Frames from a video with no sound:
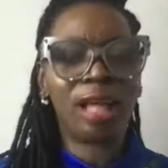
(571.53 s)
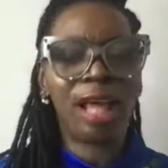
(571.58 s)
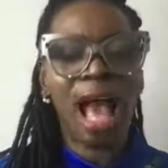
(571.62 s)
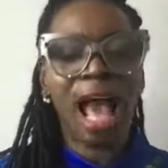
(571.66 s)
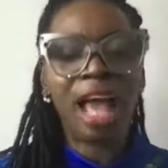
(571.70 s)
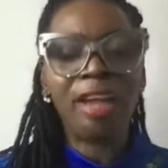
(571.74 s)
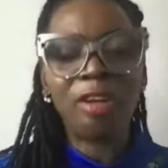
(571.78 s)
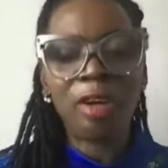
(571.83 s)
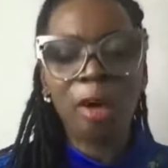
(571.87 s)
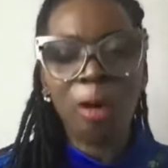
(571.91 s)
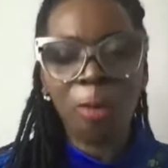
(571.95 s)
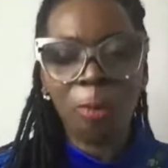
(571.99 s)

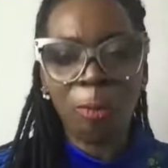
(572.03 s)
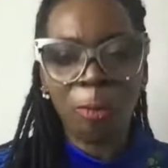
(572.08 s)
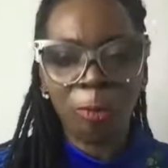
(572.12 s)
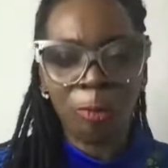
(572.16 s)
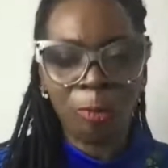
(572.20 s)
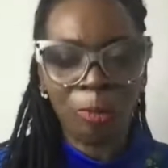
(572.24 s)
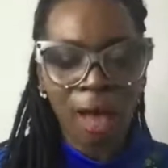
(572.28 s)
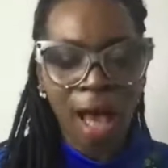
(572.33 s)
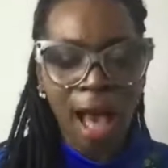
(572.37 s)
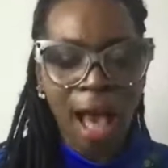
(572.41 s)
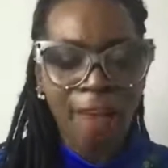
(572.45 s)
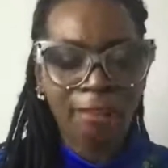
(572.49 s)
I know
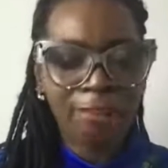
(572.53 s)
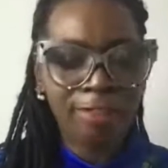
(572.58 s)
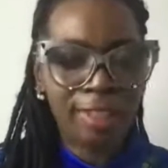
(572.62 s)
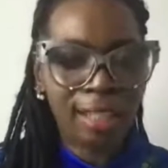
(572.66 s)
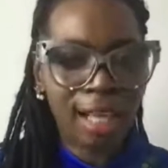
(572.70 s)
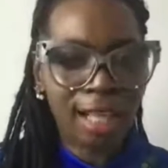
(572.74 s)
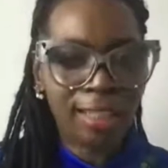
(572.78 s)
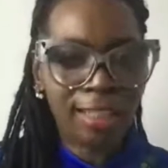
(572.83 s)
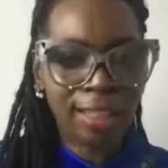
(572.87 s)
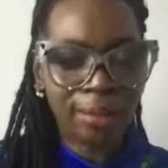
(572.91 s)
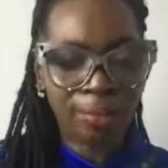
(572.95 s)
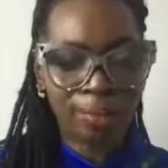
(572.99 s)
I've
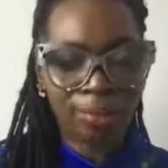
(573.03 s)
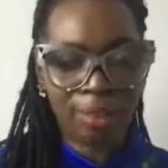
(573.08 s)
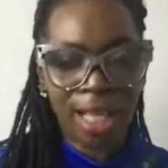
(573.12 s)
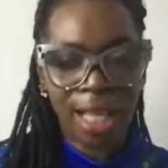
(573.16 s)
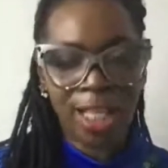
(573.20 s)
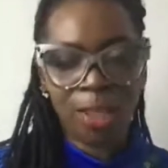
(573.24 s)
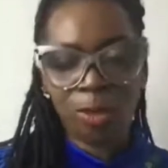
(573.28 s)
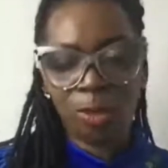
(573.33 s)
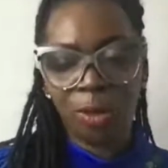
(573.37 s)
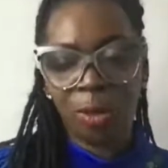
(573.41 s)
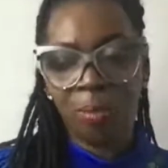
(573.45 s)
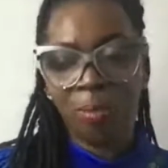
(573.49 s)
done some
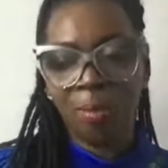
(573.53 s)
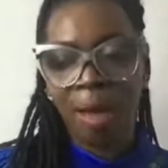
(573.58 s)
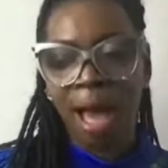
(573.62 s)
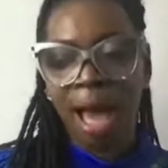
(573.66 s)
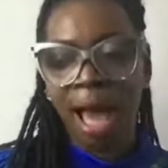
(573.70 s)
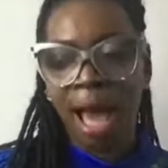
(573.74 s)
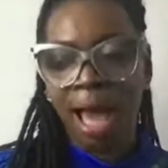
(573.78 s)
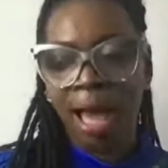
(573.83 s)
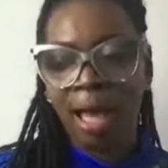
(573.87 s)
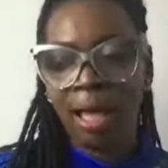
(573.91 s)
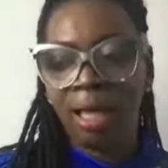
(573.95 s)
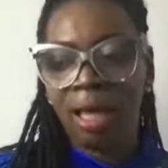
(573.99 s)
things with
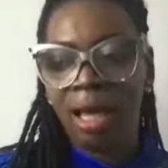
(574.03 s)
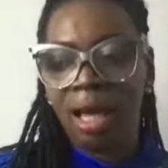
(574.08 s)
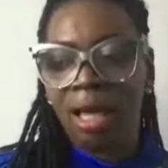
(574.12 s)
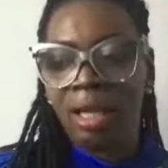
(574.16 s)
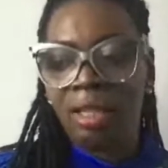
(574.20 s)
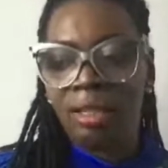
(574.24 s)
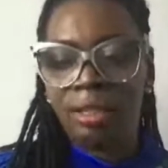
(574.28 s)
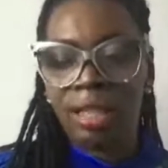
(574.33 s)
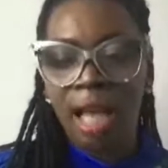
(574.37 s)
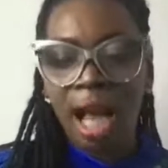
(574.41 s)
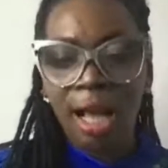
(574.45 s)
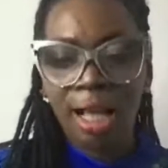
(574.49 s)
my
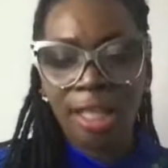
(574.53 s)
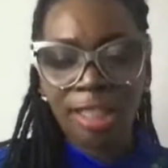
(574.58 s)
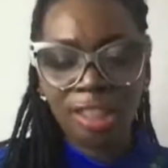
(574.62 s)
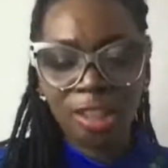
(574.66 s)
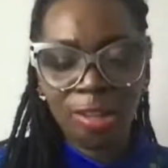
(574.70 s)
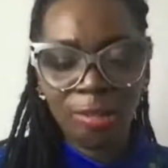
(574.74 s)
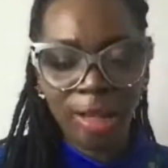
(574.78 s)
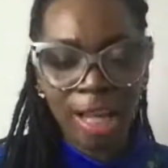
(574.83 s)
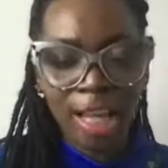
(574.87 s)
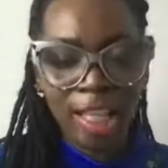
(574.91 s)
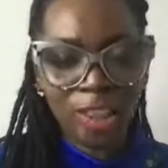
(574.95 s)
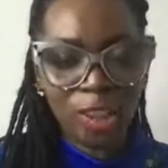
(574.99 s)
youngest
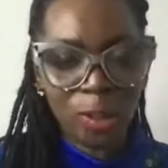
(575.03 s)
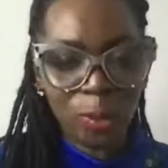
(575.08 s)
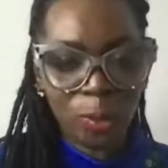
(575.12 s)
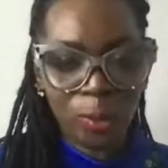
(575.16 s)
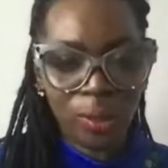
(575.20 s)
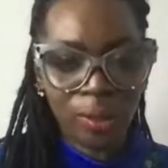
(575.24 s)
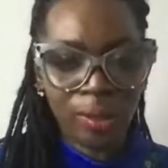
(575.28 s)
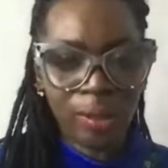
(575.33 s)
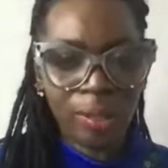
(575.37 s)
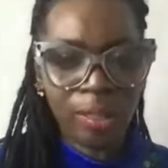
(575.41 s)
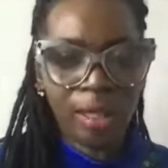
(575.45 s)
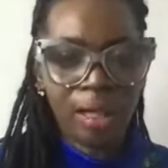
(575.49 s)

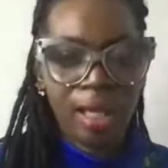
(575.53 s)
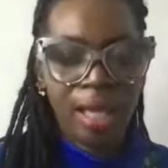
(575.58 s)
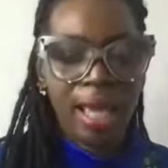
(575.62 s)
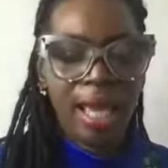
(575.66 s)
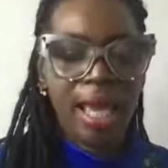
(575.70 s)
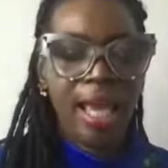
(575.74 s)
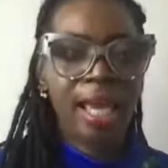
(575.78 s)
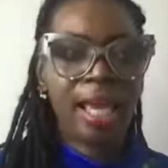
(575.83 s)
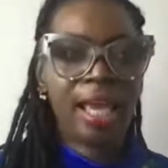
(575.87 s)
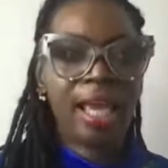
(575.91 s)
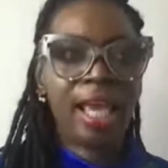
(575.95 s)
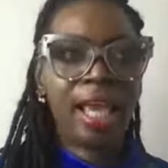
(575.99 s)
granddaughter,
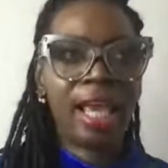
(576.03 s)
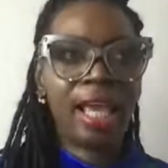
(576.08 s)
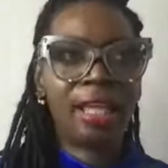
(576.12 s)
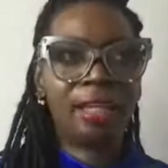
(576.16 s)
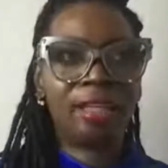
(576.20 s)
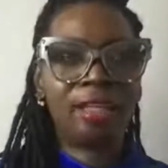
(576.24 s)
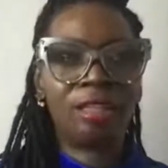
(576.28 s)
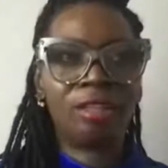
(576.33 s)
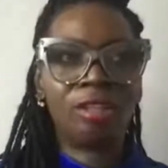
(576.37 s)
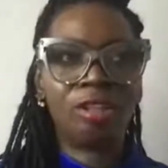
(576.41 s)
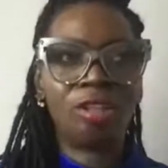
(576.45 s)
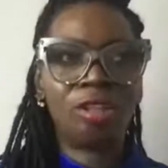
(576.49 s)

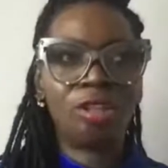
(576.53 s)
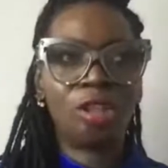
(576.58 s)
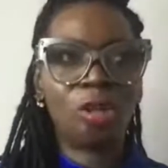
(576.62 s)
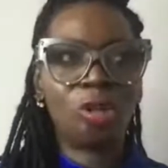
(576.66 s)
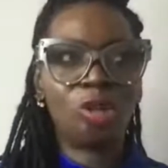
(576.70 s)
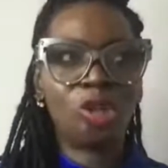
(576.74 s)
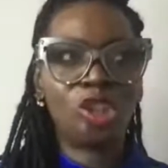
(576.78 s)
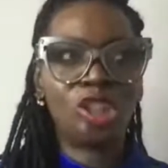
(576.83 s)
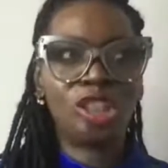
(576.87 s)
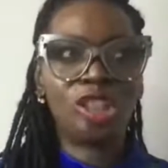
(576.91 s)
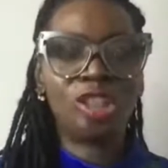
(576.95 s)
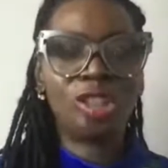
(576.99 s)
and,
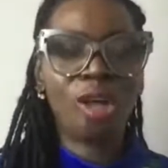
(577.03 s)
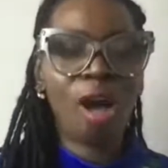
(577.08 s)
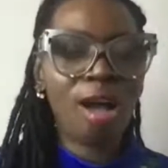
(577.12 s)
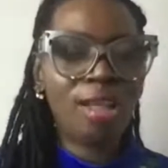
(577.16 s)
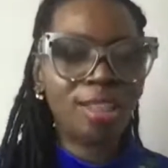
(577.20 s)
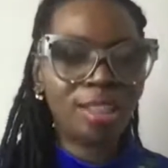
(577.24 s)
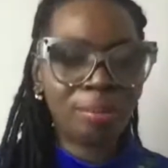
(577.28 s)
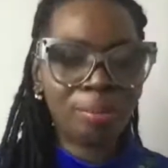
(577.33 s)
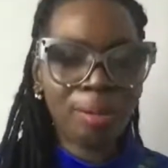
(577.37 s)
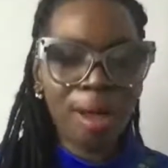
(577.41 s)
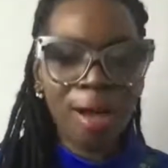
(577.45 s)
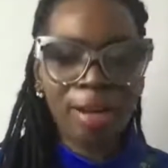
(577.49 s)
she
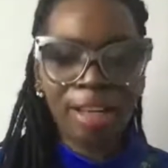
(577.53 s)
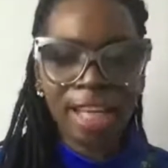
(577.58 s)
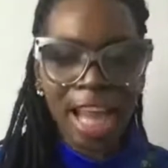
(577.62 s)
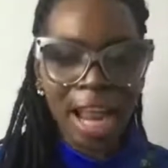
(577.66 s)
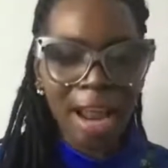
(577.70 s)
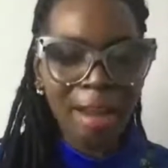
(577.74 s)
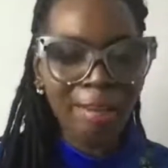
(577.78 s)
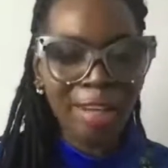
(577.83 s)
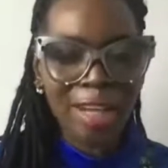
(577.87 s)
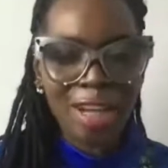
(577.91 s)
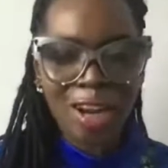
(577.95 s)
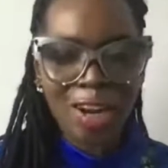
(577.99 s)
talks about
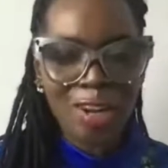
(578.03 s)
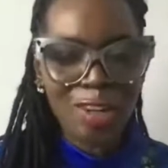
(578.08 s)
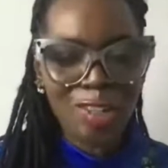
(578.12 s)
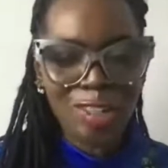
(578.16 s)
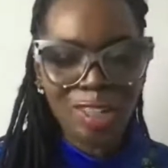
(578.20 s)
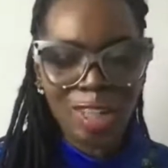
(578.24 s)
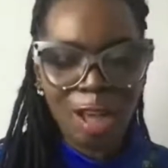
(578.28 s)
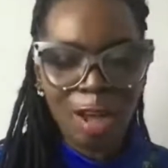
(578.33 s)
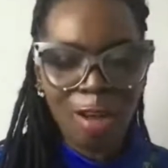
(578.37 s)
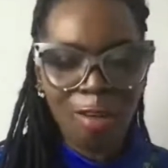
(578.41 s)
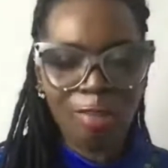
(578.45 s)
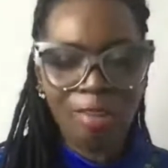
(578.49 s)
carrying
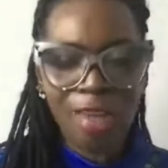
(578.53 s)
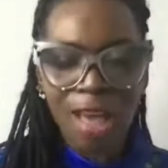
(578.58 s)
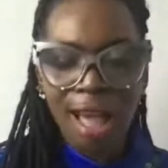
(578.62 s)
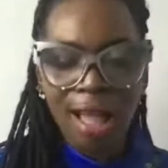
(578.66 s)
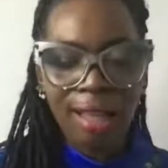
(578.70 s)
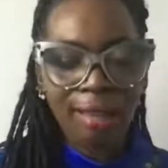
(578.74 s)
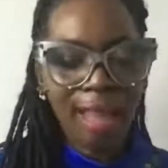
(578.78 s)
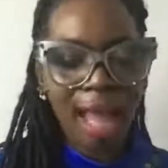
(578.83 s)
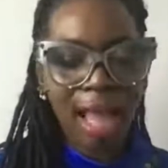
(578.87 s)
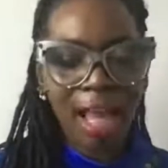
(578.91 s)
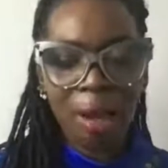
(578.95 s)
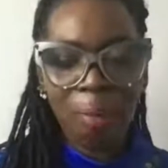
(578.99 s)
herself
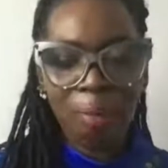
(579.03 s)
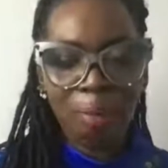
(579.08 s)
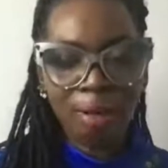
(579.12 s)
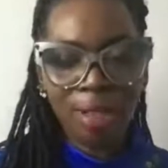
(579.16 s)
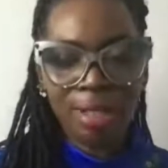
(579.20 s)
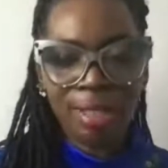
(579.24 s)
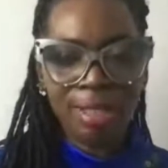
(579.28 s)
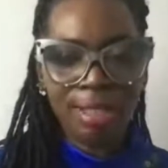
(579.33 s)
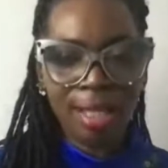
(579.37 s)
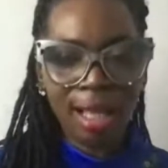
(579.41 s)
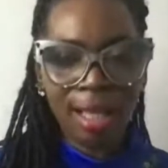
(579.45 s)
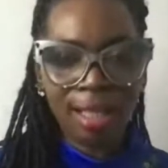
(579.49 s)
like a
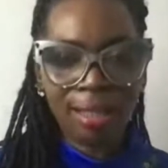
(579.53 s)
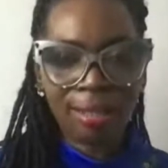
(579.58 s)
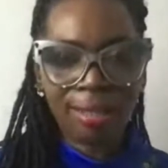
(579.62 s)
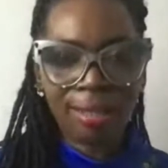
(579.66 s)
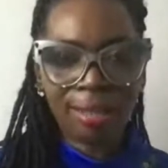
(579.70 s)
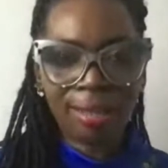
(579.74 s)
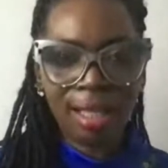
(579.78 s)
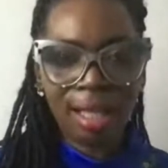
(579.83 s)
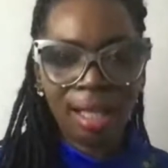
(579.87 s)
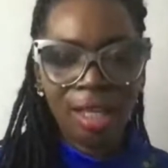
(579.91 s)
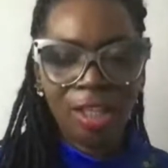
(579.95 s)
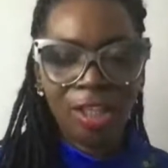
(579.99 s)

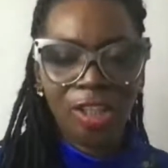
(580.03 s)
princess.